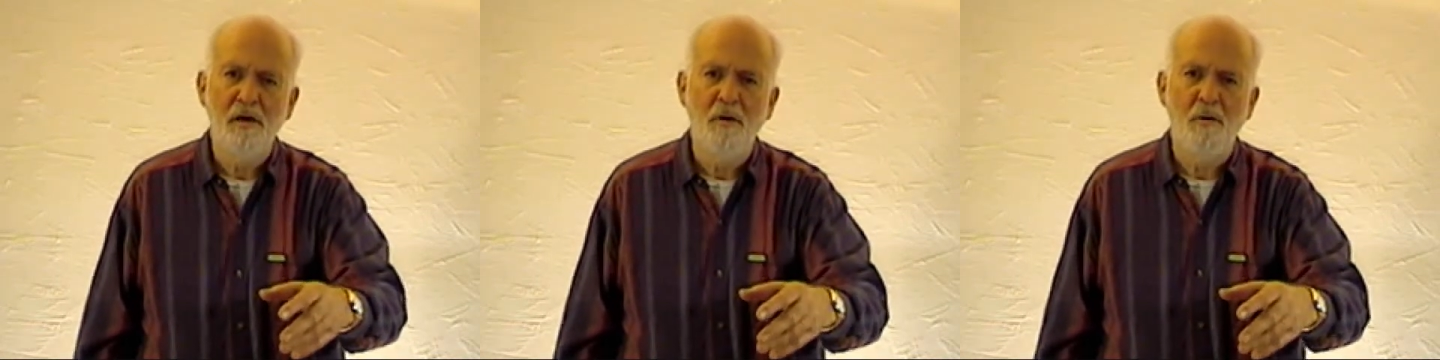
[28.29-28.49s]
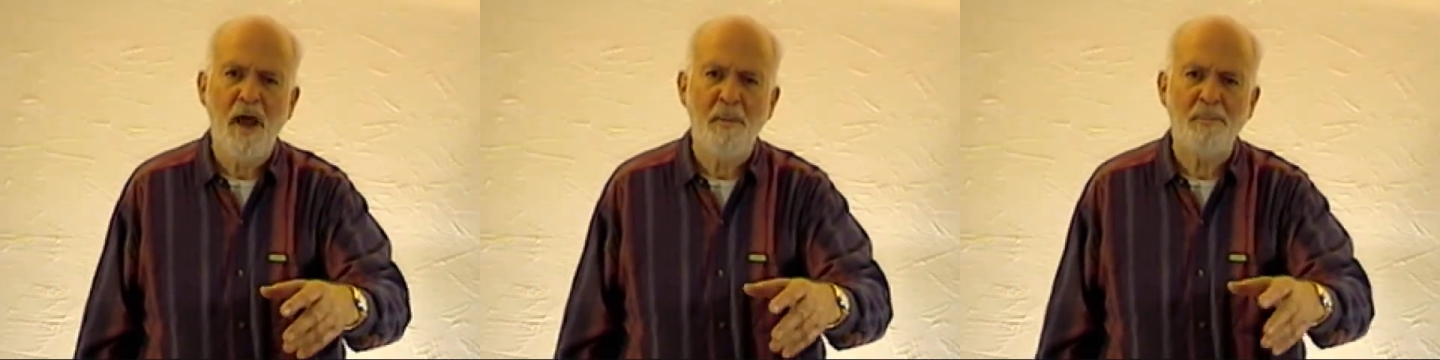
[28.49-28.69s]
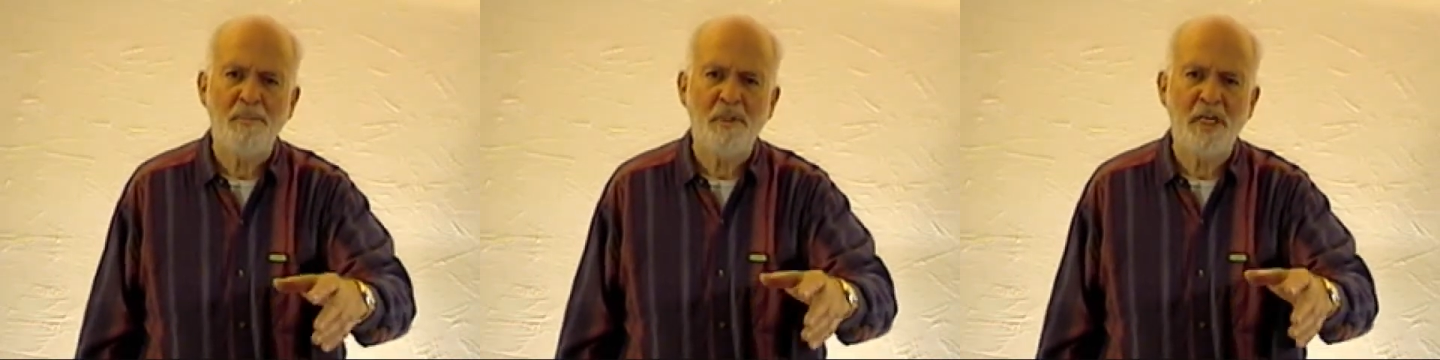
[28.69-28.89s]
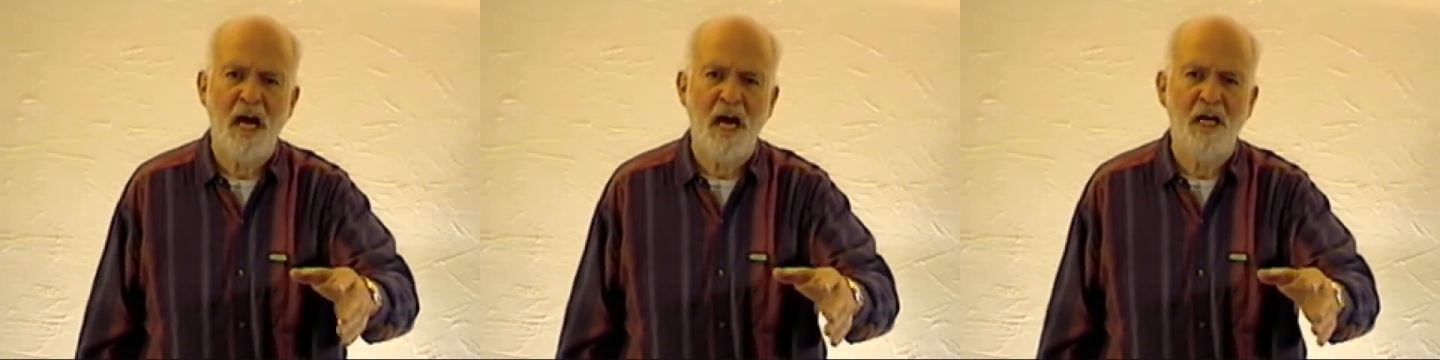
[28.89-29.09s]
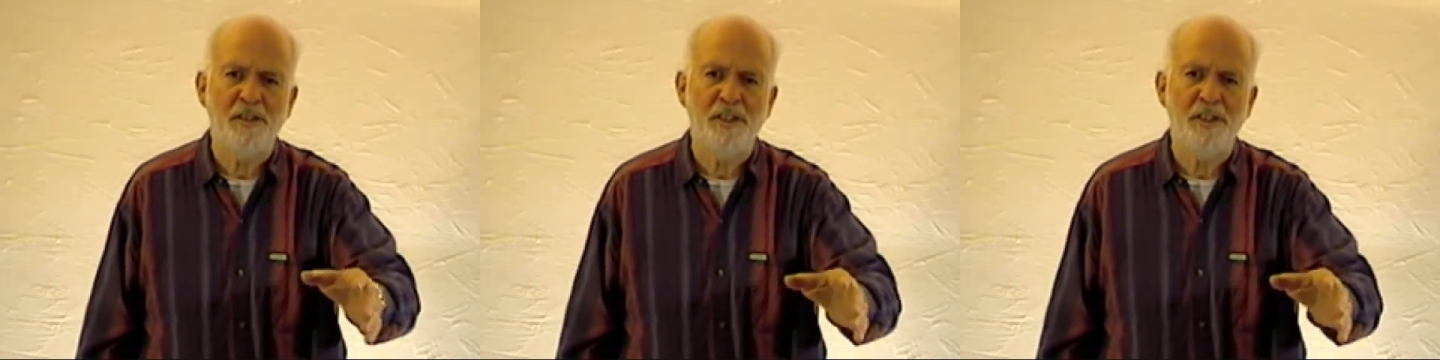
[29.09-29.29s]

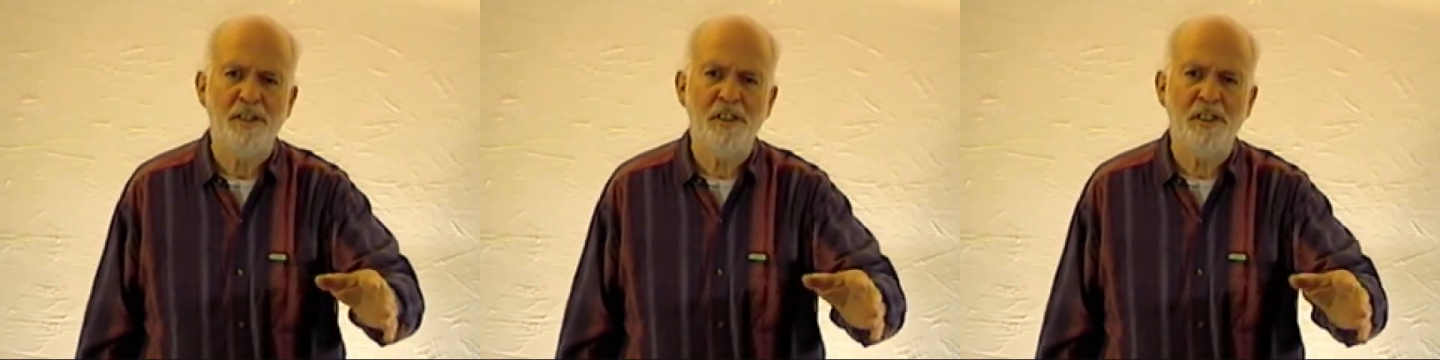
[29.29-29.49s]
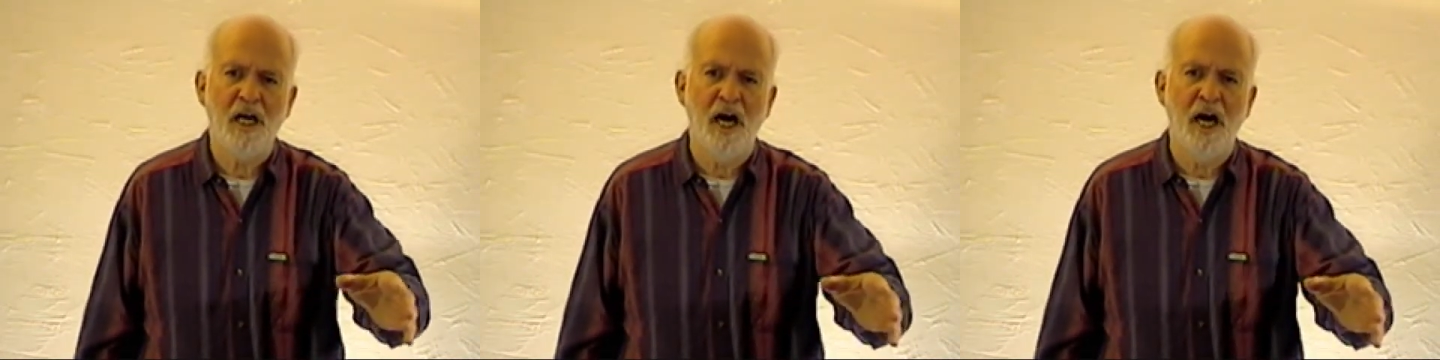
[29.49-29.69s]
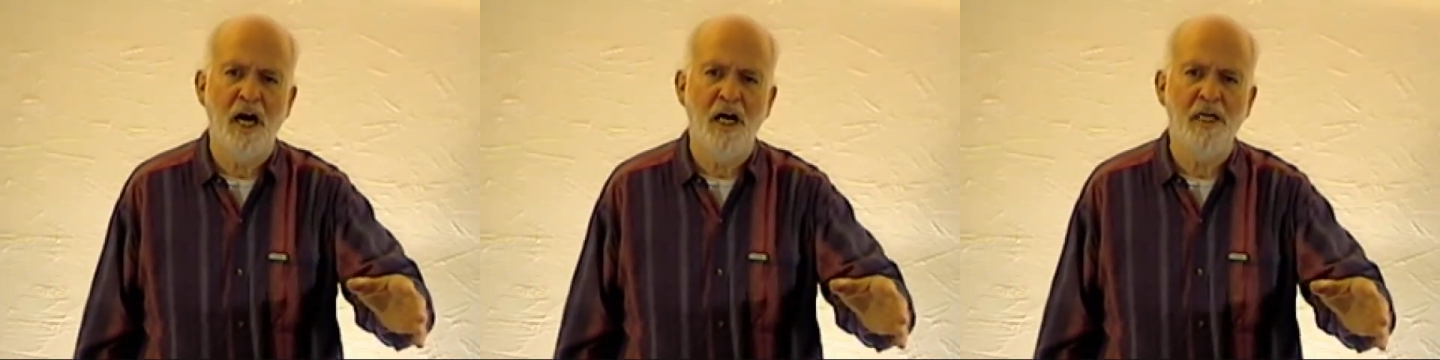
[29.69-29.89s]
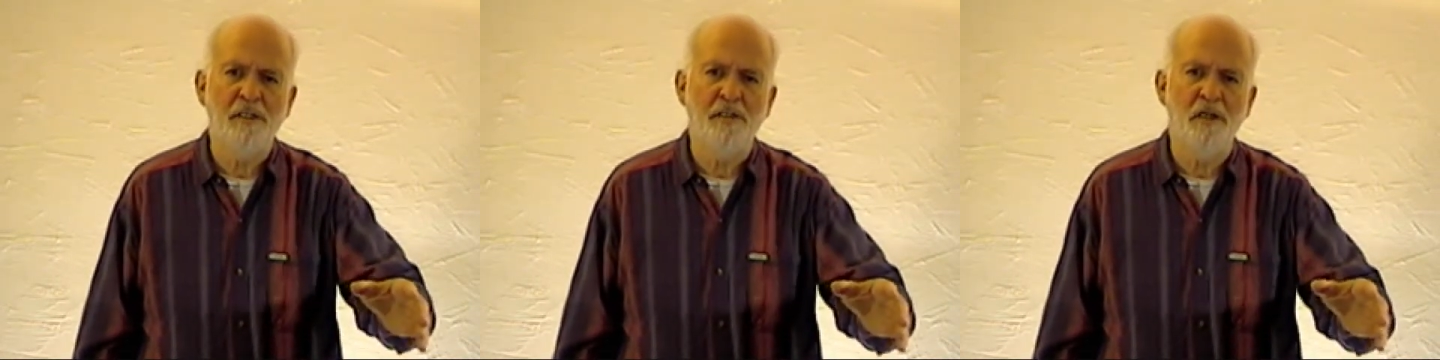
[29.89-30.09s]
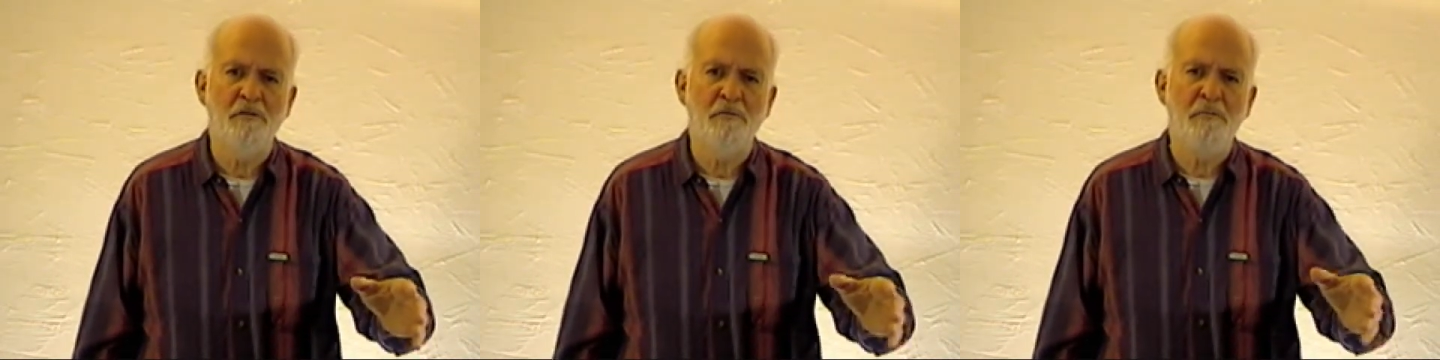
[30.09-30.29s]
reptile
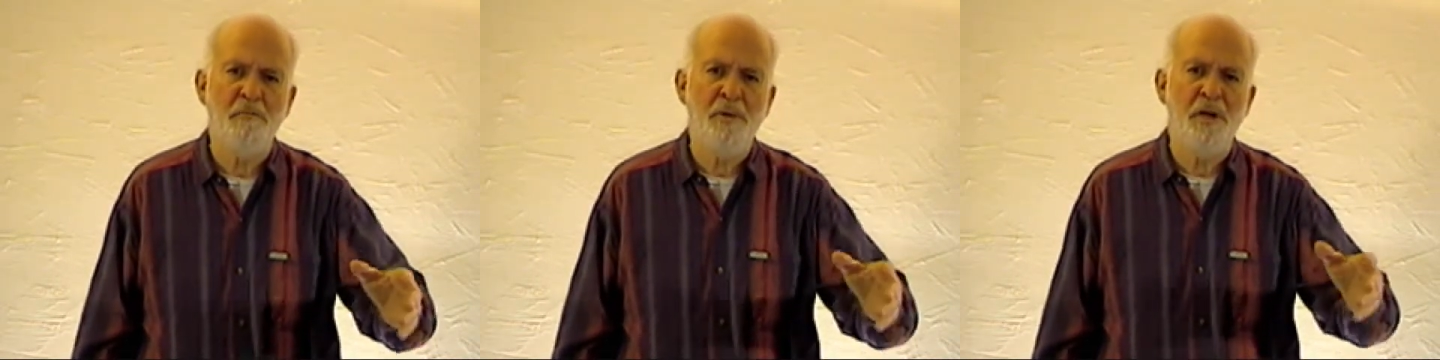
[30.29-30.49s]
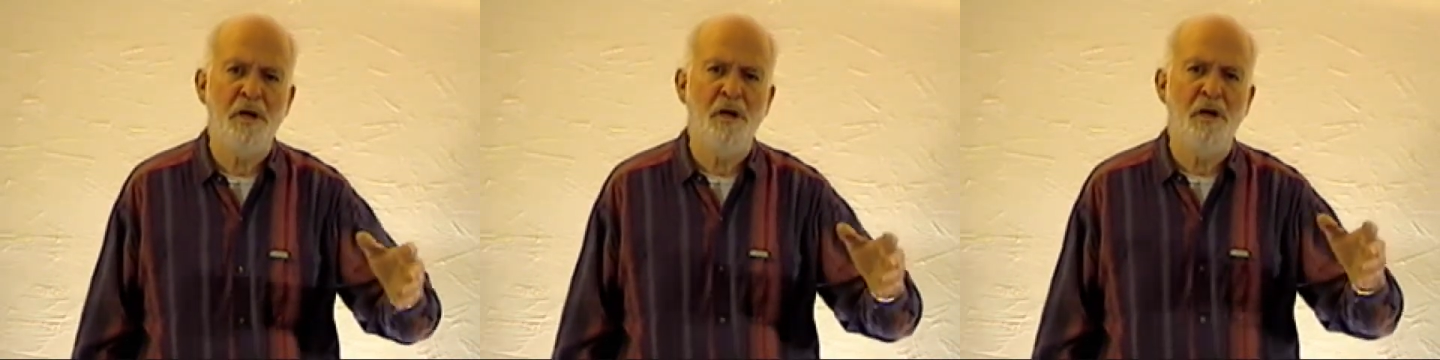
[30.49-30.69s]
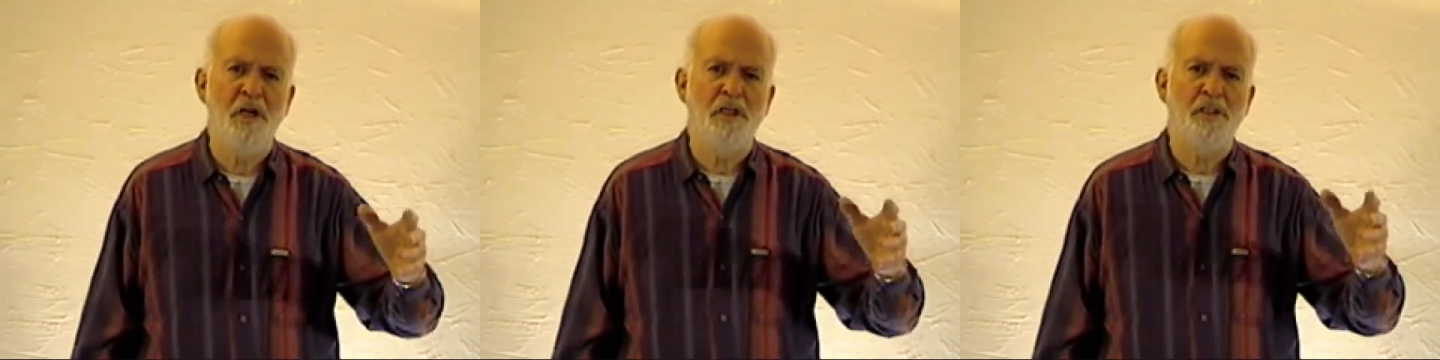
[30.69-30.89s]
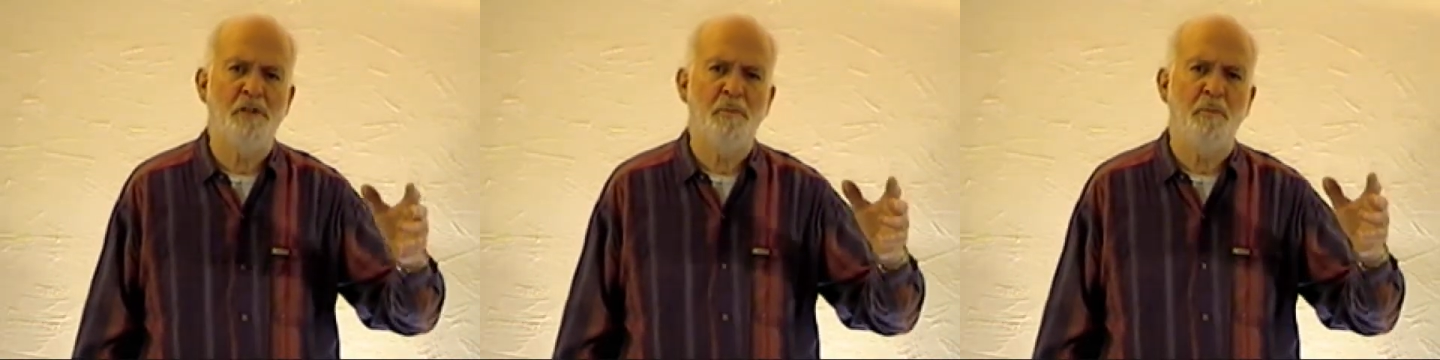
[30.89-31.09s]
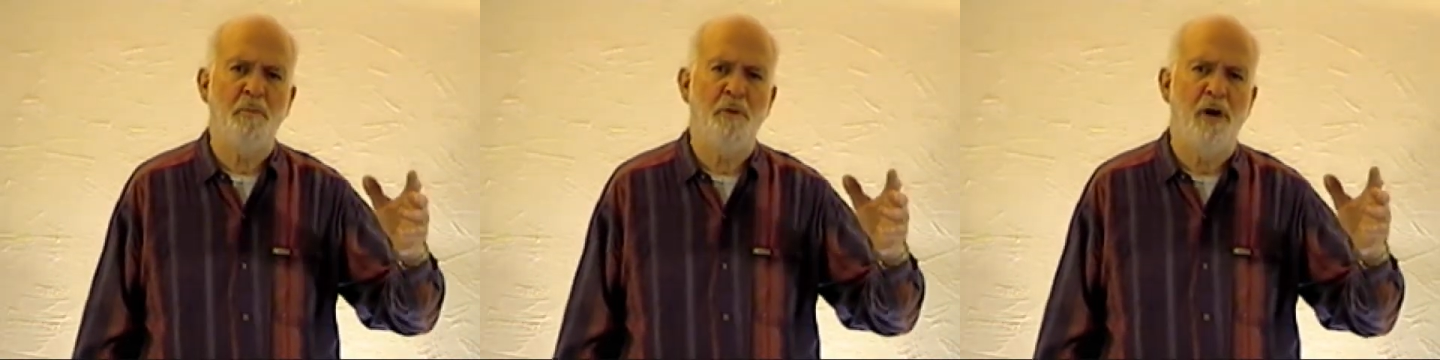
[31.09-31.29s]
disguise of
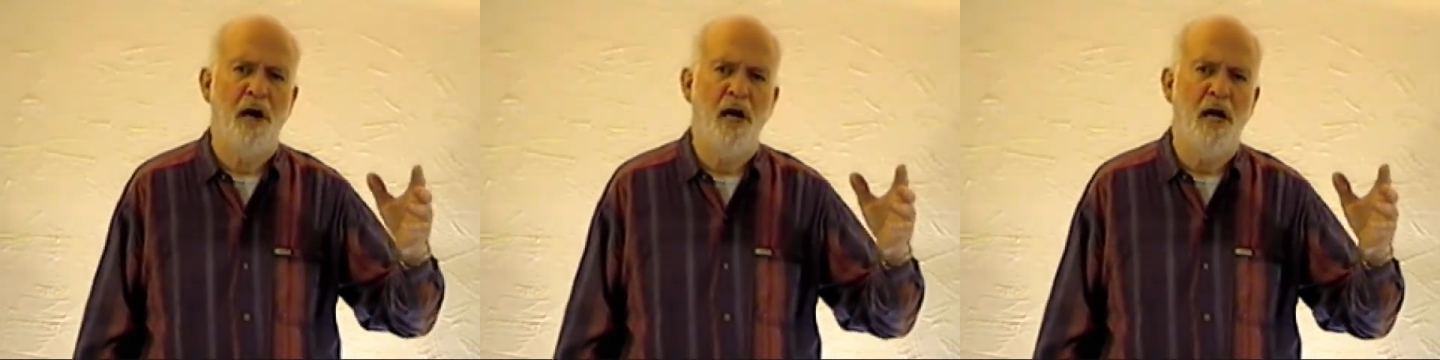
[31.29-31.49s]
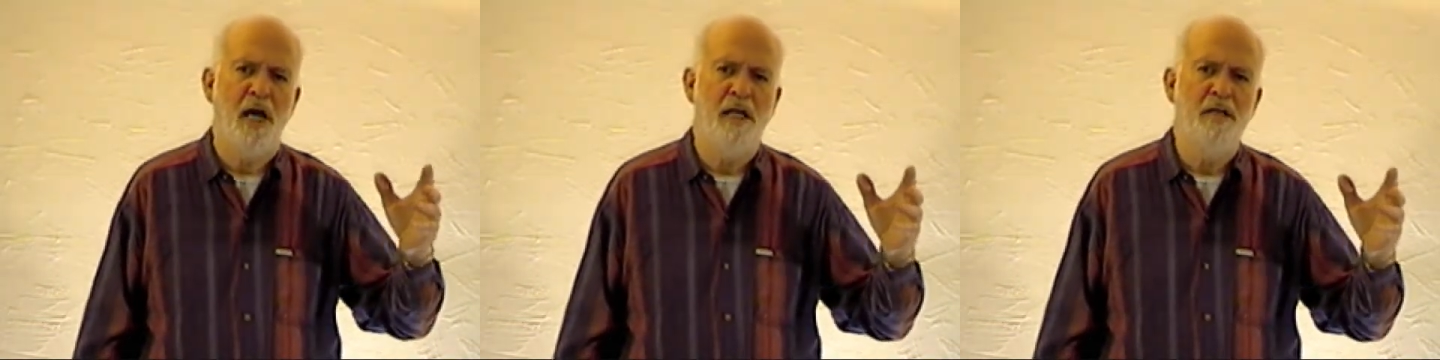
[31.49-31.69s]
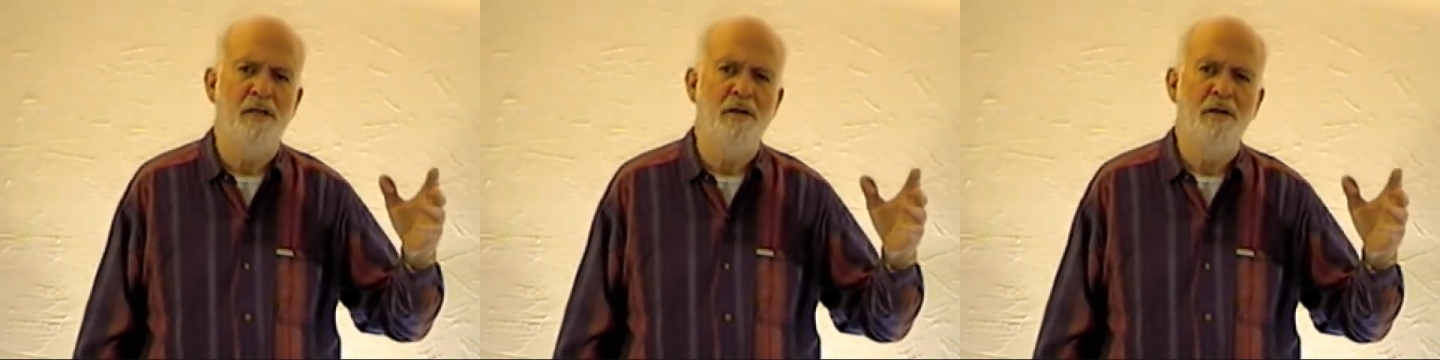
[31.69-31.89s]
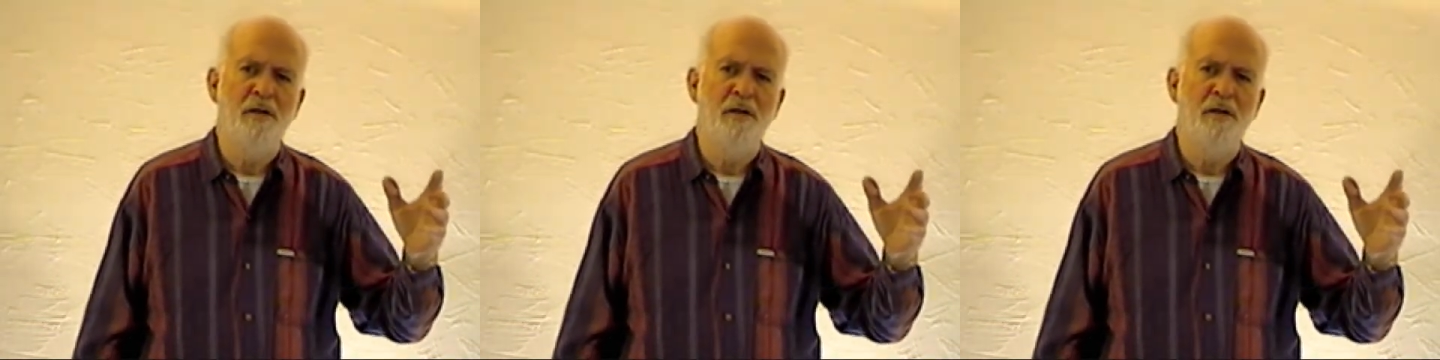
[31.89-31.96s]
peerless pride